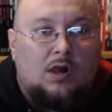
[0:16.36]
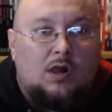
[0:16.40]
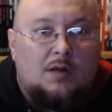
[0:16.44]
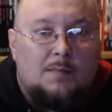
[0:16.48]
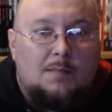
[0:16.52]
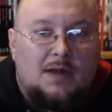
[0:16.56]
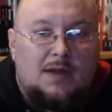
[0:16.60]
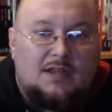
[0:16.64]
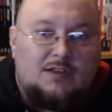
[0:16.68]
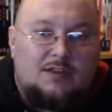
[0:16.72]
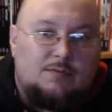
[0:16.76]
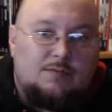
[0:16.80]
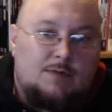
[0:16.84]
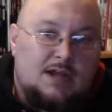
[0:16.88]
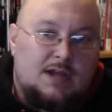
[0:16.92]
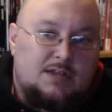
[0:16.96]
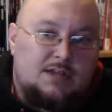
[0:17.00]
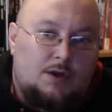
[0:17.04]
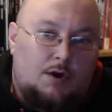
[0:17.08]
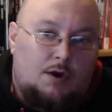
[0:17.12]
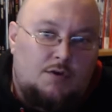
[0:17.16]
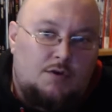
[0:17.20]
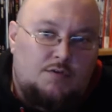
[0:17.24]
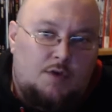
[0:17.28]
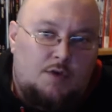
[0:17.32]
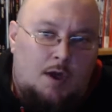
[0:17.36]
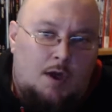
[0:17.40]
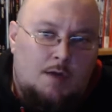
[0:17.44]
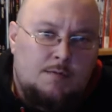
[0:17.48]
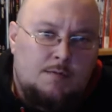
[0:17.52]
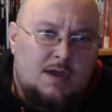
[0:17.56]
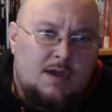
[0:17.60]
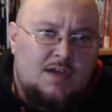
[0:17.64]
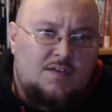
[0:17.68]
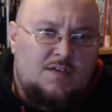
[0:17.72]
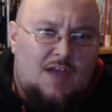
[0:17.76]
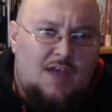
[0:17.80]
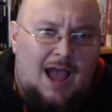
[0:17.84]
Welcome back to the Red Dice
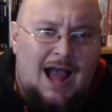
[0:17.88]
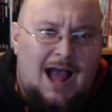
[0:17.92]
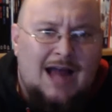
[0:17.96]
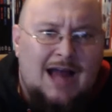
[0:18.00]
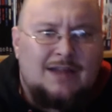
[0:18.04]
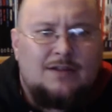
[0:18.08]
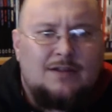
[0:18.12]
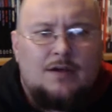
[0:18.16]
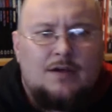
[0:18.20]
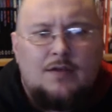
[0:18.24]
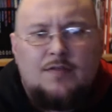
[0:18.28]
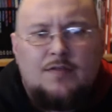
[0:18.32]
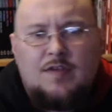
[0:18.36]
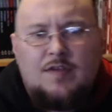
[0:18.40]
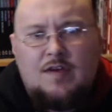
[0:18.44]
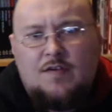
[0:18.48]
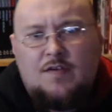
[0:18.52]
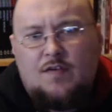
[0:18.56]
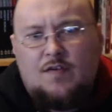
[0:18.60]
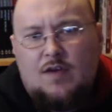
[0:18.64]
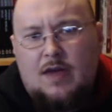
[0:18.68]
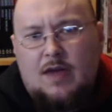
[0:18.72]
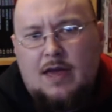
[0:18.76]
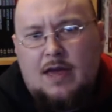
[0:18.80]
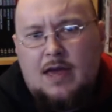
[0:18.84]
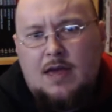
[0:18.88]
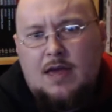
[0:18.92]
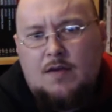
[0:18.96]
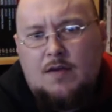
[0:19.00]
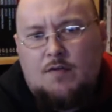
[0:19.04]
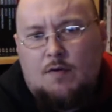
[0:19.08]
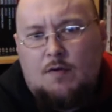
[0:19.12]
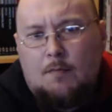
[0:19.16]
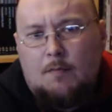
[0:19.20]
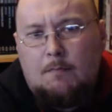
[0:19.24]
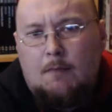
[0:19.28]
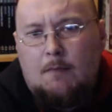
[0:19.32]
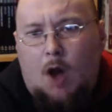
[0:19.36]
Diaries, and this
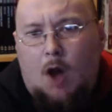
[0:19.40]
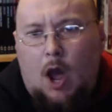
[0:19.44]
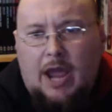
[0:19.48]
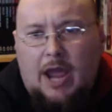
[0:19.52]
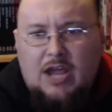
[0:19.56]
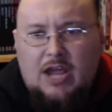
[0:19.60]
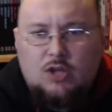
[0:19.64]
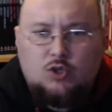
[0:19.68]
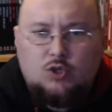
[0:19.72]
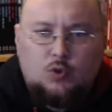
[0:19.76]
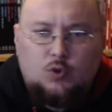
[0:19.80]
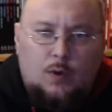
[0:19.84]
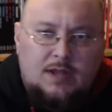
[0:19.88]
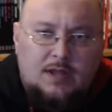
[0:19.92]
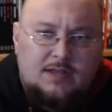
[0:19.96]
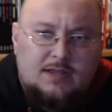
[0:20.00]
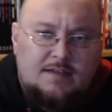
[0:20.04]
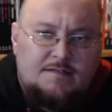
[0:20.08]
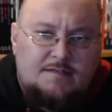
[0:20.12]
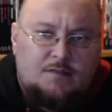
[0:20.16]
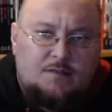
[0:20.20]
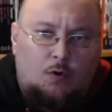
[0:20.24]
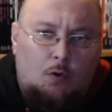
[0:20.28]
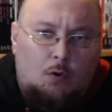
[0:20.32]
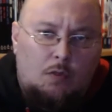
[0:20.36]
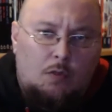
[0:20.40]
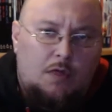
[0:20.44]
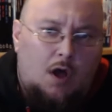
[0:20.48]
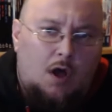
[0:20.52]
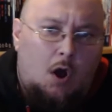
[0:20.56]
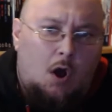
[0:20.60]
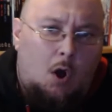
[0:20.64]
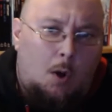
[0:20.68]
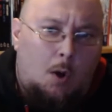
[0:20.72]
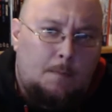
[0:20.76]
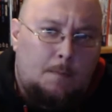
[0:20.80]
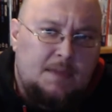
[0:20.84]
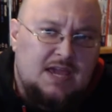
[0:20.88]
is my 24th
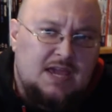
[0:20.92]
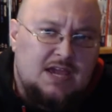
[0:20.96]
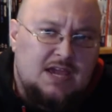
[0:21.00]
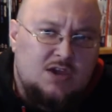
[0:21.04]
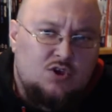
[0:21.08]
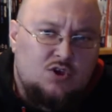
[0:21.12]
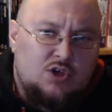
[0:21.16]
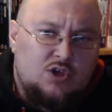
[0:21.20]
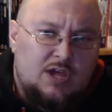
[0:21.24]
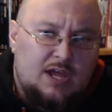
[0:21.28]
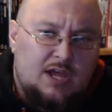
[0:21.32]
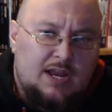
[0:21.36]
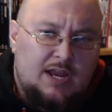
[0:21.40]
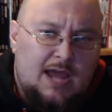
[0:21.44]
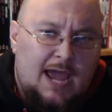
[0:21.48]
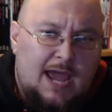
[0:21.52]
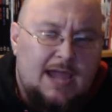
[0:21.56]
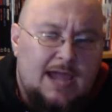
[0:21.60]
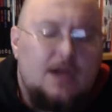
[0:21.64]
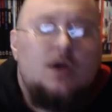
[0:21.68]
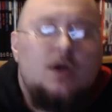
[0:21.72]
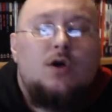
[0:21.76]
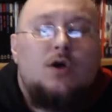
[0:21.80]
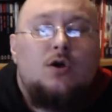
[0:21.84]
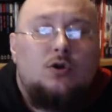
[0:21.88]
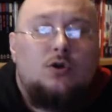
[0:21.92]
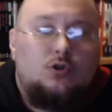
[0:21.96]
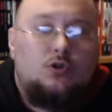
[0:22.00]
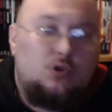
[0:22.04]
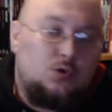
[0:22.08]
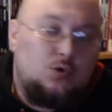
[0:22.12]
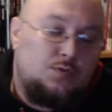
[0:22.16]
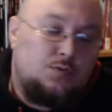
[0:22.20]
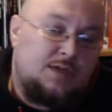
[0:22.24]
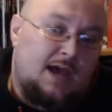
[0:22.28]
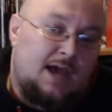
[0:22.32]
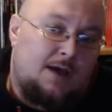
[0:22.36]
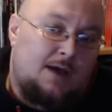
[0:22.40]
RPGaDay
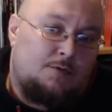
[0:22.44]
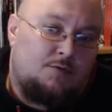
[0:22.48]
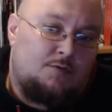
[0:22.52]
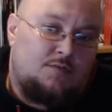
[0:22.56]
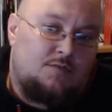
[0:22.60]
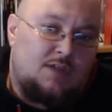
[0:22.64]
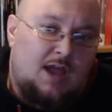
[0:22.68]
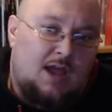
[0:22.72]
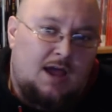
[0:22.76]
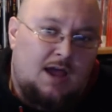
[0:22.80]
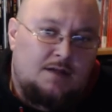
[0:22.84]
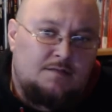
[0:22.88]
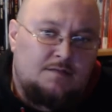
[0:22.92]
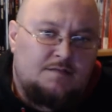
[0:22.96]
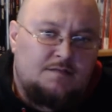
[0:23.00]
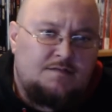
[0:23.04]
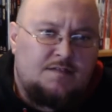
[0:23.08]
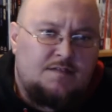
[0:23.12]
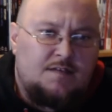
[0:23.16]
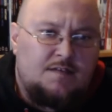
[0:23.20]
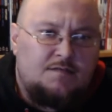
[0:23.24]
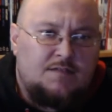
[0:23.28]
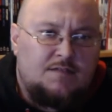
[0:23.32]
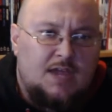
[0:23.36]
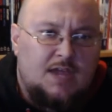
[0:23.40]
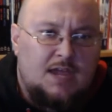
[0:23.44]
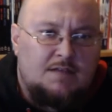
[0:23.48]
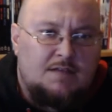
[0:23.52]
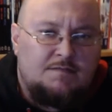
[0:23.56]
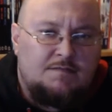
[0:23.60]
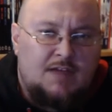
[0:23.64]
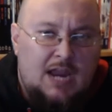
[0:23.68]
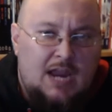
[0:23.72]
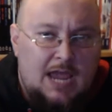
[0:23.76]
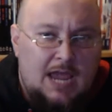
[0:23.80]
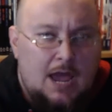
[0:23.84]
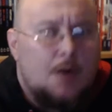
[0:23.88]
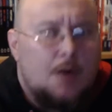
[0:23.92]
2015
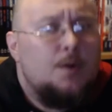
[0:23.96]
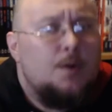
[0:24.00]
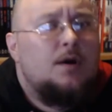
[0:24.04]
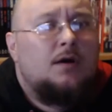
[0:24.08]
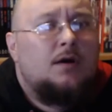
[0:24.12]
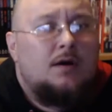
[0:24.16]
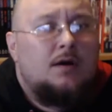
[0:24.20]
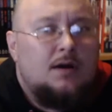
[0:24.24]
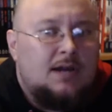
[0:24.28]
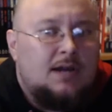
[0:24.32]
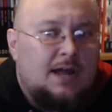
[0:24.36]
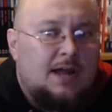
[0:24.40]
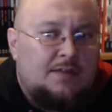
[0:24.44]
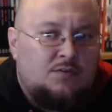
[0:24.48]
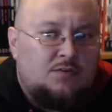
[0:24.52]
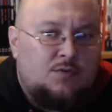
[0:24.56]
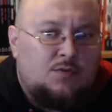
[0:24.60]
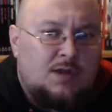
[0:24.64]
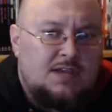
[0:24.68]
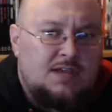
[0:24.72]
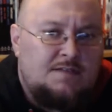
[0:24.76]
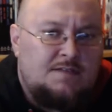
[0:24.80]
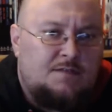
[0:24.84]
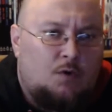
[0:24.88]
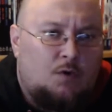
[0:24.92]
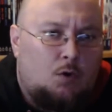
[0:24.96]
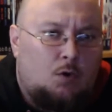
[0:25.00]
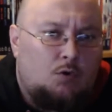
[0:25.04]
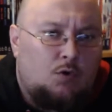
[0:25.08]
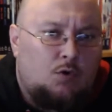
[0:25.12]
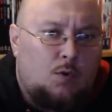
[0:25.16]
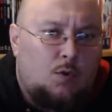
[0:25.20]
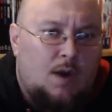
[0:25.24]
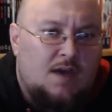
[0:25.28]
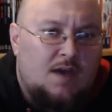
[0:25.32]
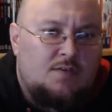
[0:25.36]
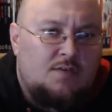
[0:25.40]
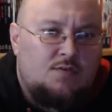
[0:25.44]
video. Now the
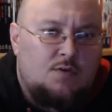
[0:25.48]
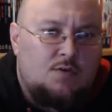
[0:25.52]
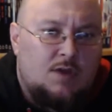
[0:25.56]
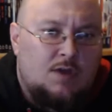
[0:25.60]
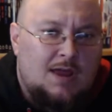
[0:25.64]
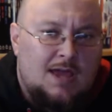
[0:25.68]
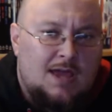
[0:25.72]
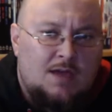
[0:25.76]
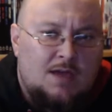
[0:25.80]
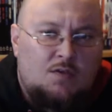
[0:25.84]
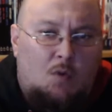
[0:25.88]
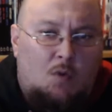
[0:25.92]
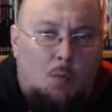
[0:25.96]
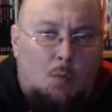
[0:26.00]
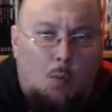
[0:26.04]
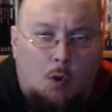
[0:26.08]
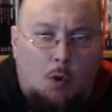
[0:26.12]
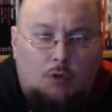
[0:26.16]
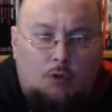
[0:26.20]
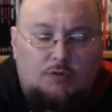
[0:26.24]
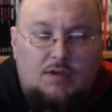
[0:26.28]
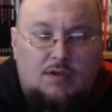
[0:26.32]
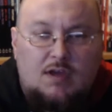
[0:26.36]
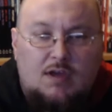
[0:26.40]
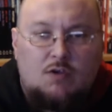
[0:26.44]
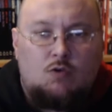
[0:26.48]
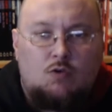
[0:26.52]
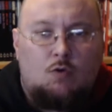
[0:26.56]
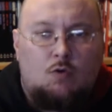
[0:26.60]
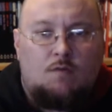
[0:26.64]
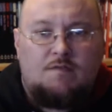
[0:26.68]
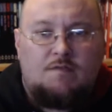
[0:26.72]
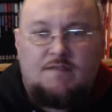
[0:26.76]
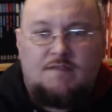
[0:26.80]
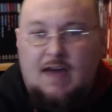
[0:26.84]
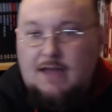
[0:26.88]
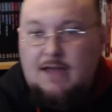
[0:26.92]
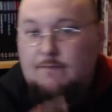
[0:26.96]
24th question is, what is
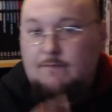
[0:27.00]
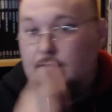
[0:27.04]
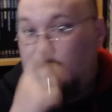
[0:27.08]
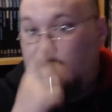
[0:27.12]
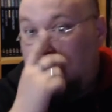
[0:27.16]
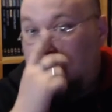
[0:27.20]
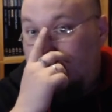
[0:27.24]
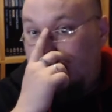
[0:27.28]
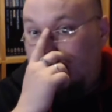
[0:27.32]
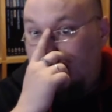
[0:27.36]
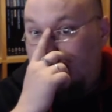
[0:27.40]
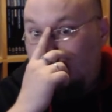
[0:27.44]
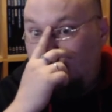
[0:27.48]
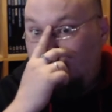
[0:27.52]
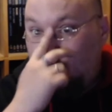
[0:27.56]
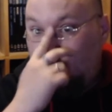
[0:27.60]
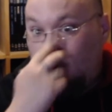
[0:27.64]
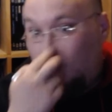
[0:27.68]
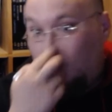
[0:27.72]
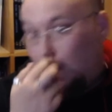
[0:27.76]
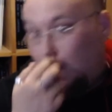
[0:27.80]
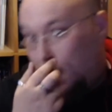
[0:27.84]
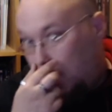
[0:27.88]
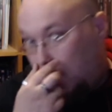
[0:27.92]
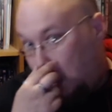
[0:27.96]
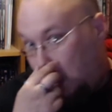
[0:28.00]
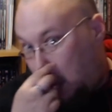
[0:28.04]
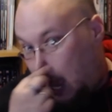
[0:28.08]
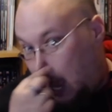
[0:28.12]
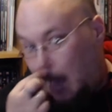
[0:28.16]
your favourite house rule?